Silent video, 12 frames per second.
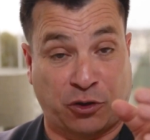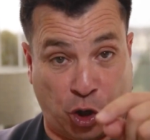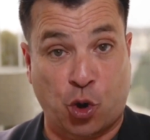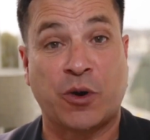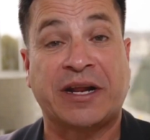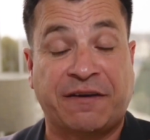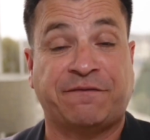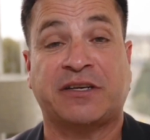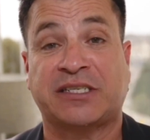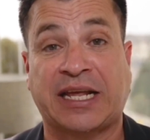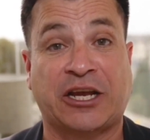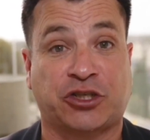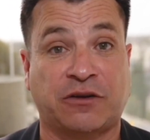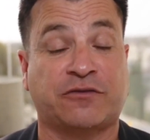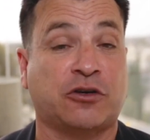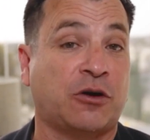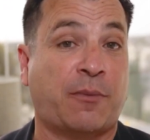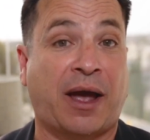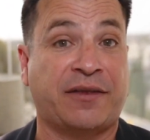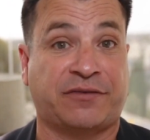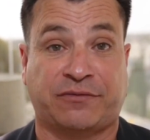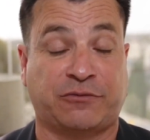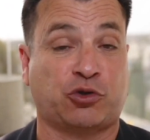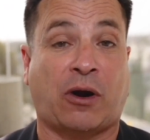current infestation of
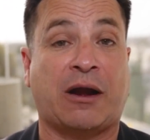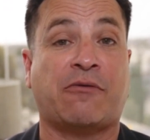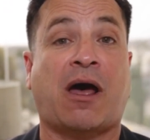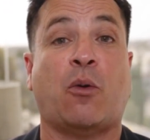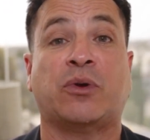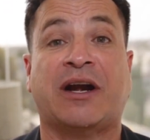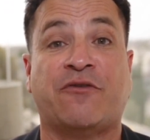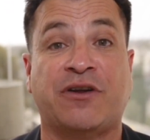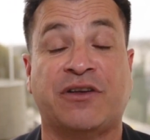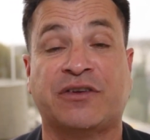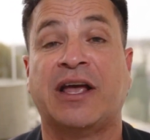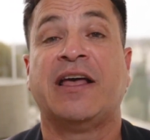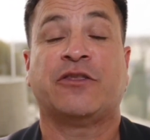termites, dry rot, whatever it is.